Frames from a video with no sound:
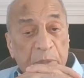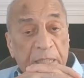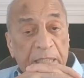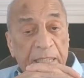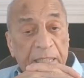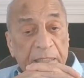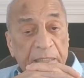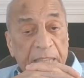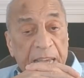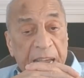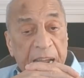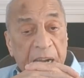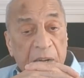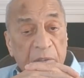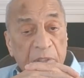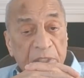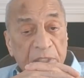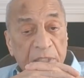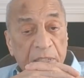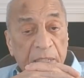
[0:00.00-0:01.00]
with he and
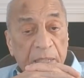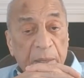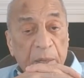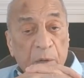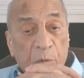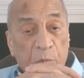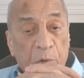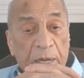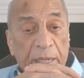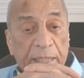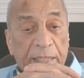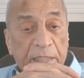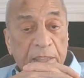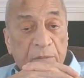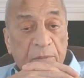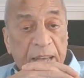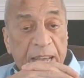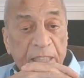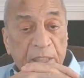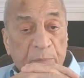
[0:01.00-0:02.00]
Harris running
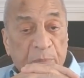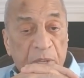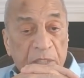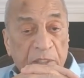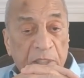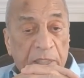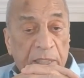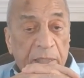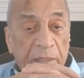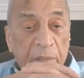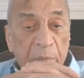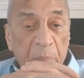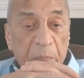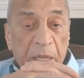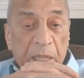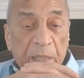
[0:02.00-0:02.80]
as vice president